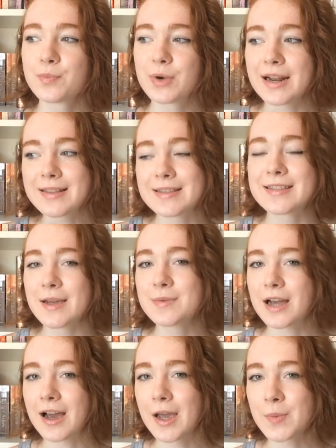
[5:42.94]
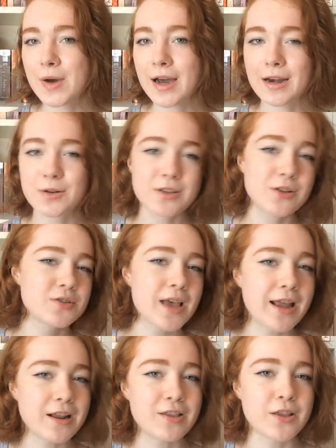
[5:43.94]
But at the same time, I don't think there's
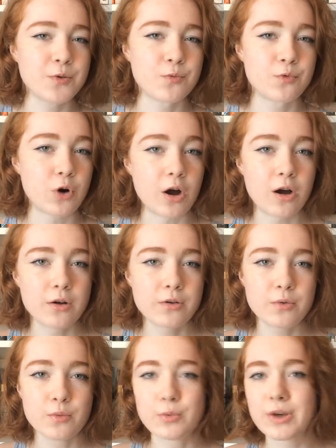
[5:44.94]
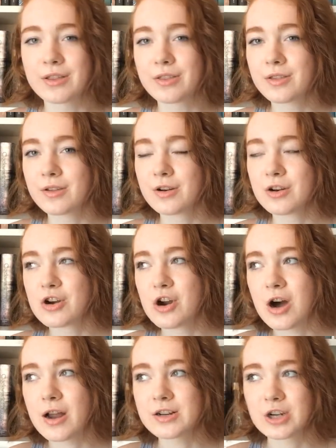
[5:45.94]
anything wrong with
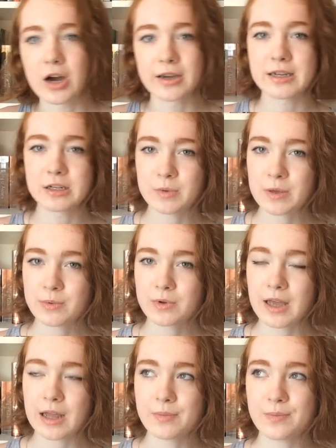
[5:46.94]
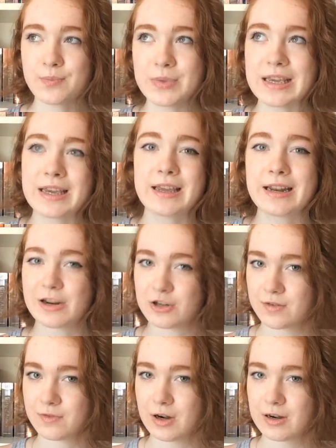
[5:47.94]
not talking to people and being an
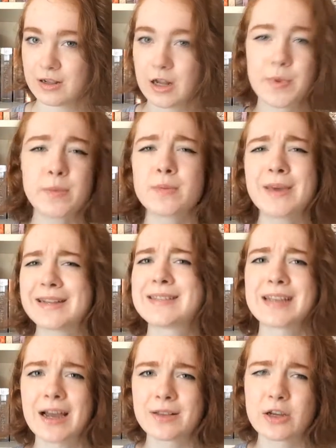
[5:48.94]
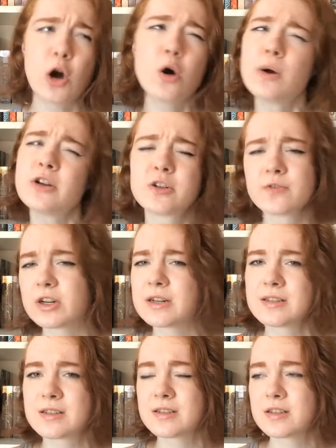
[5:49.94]
introvert. And a lot of people make it sound like, oh,
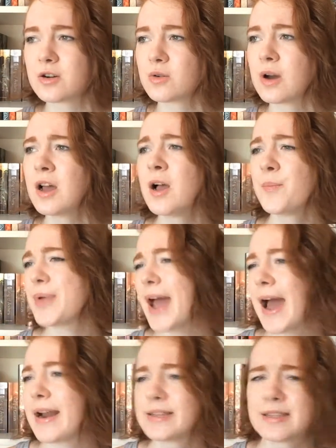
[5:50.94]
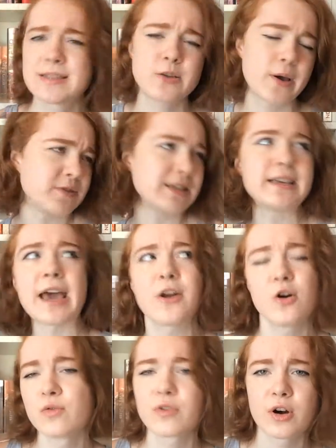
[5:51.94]
introvertedness is so bad, it's this thing you have to get
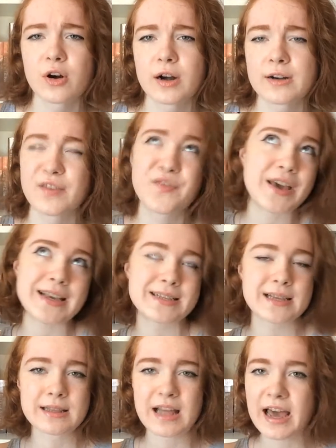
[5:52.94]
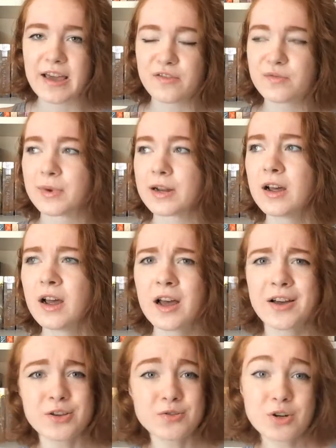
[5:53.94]
over and the face in life, but
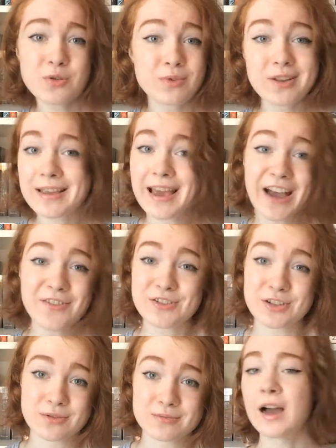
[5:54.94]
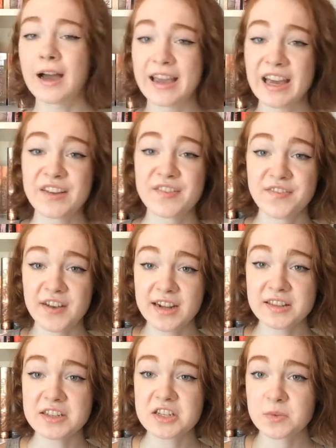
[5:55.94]
you don't really have to. I have
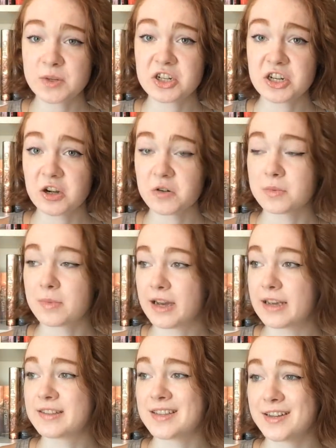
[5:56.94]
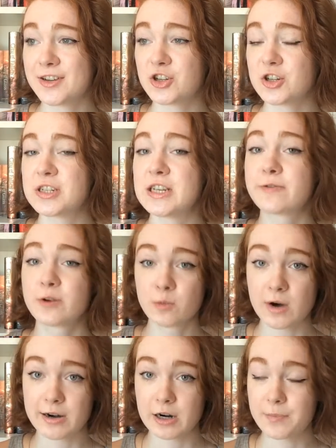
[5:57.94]
finally switched out my signature tea for
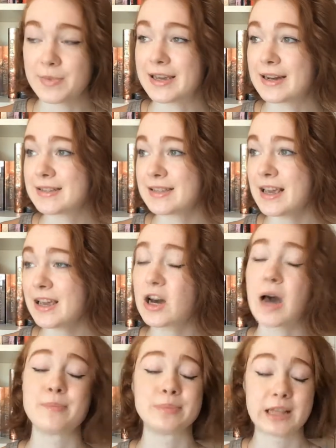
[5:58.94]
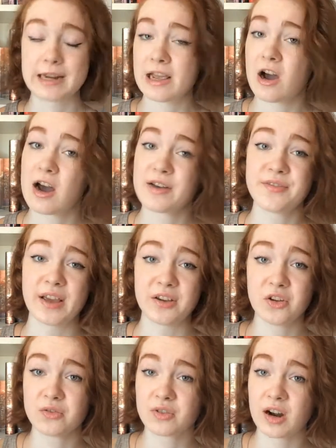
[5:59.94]
water because it got bloody hot in
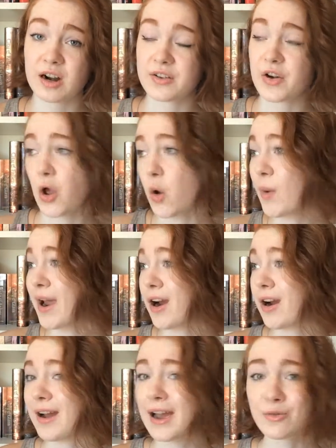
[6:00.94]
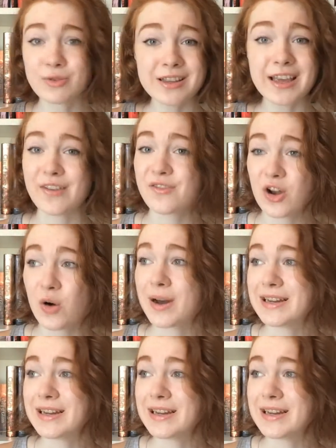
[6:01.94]
Vancouver out of nowhere. I really have no